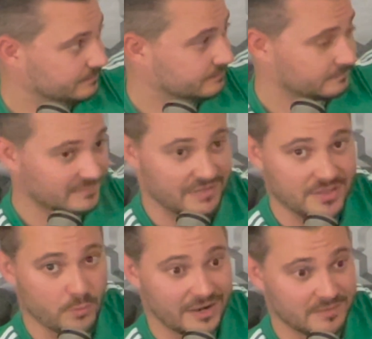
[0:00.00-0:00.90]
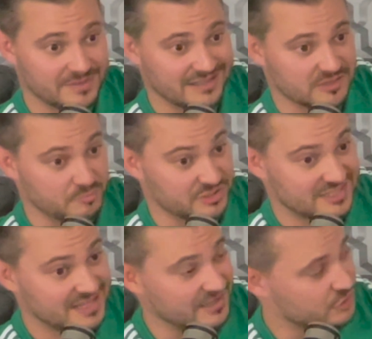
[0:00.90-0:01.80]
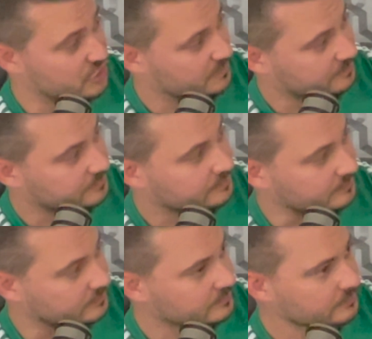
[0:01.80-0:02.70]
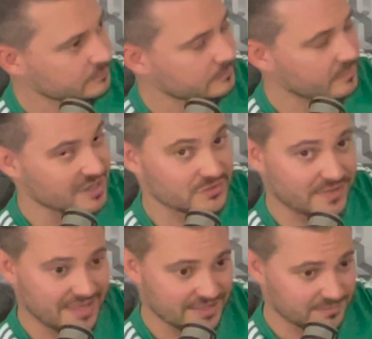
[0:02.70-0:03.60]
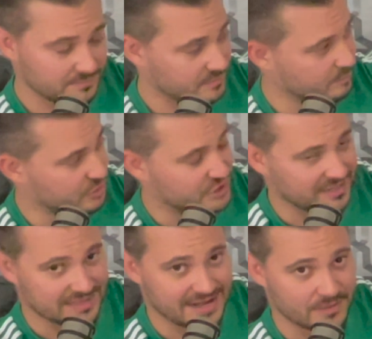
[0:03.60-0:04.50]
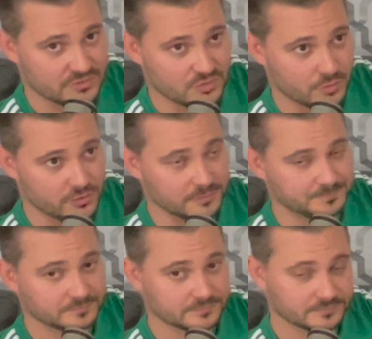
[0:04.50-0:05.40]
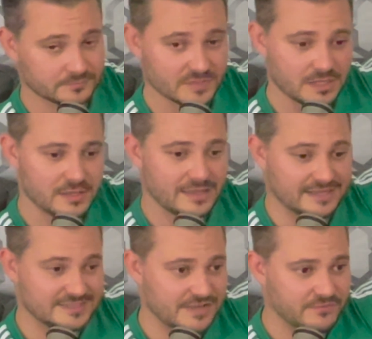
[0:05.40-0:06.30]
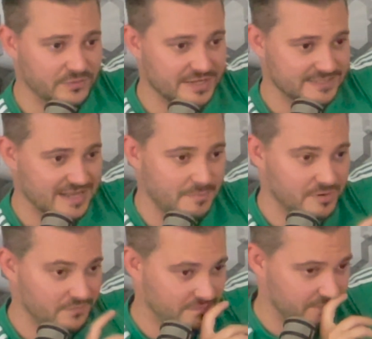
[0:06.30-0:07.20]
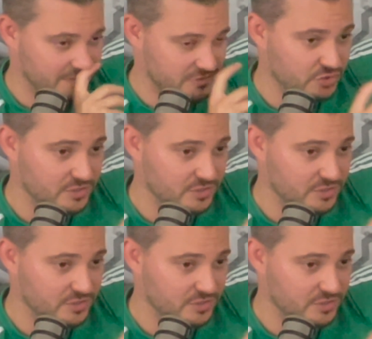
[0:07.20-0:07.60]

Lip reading: And they want to get the prestige, so they can project that out to the world. And Stephen Fry's statement of it's good to